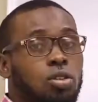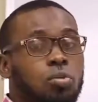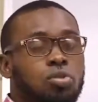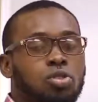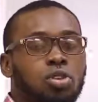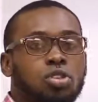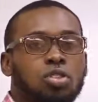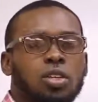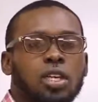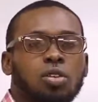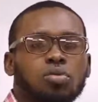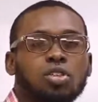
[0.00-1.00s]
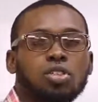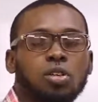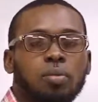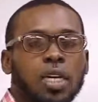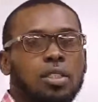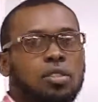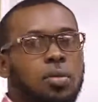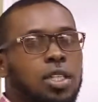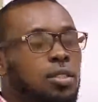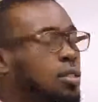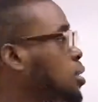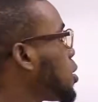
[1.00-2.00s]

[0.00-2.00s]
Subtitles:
on production and operation management.